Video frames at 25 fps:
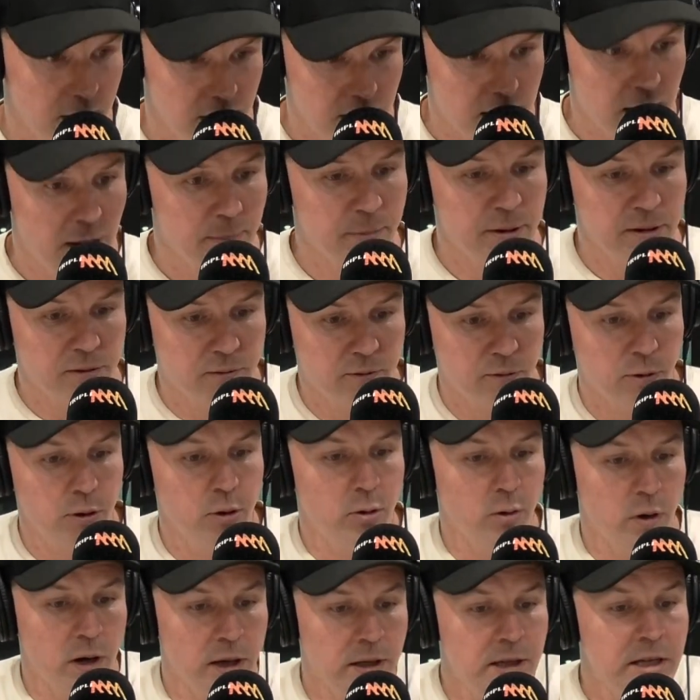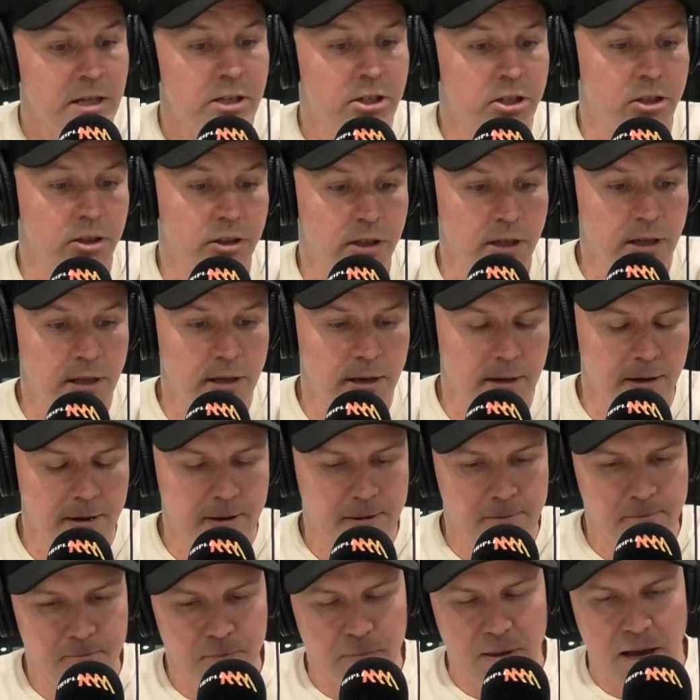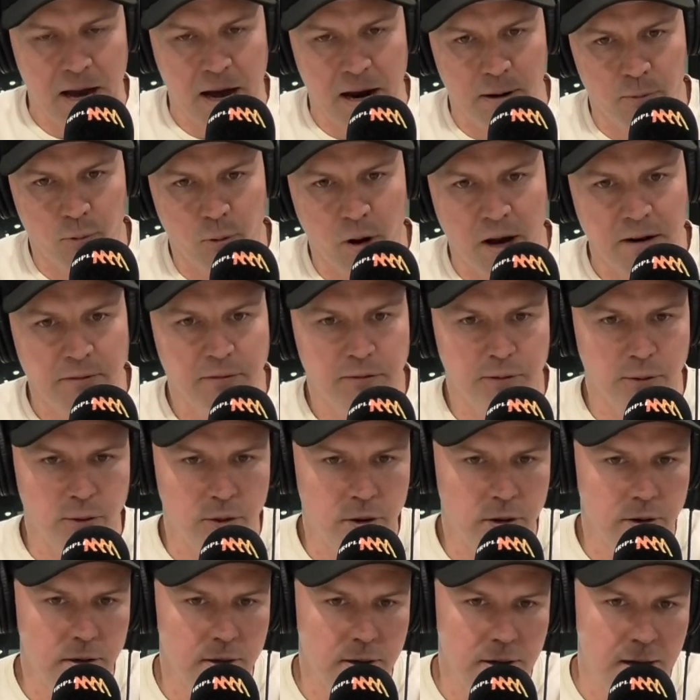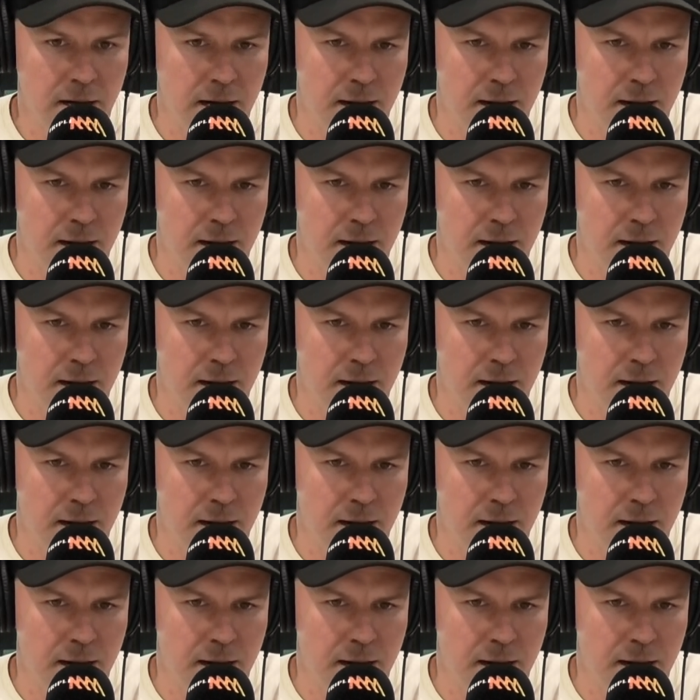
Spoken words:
coming through initially at Redfern.